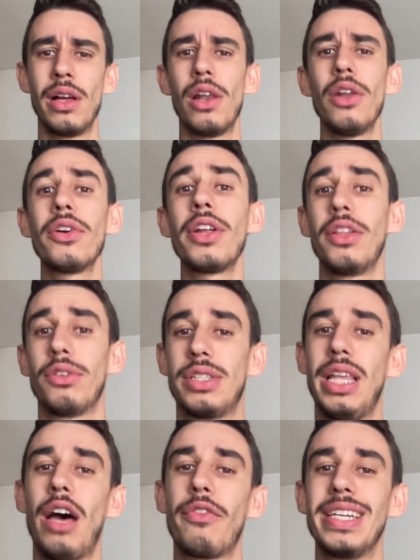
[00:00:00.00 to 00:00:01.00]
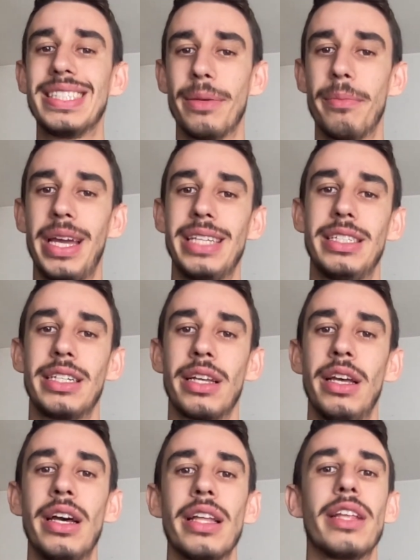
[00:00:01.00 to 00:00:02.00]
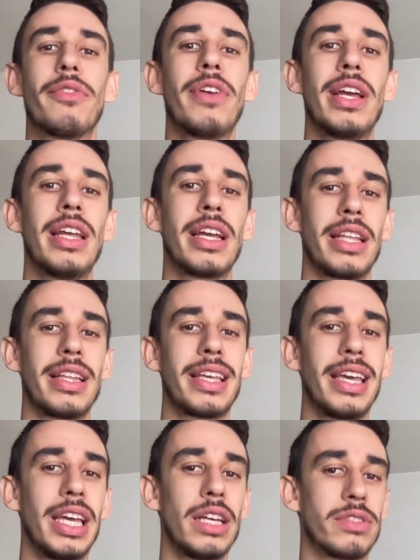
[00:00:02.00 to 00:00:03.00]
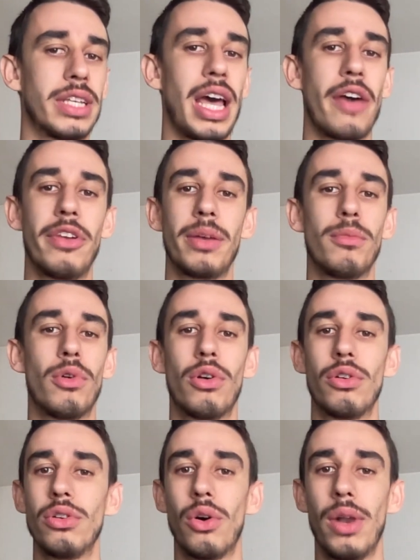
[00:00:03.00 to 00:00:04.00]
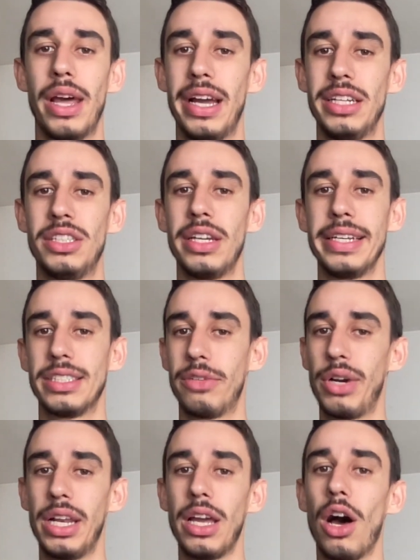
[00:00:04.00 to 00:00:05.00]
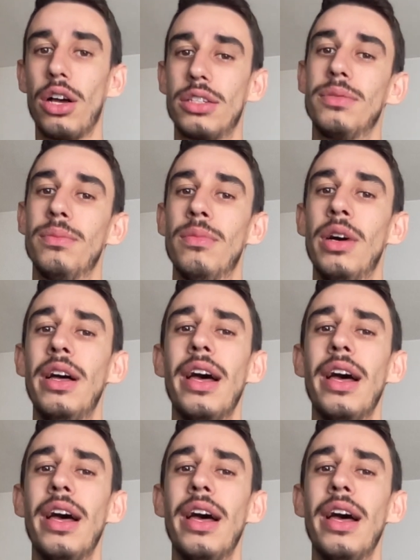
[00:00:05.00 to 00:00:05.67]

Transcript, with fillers: Learning new stuff is amazing. That feeling that gives having more knowledge is really awesome.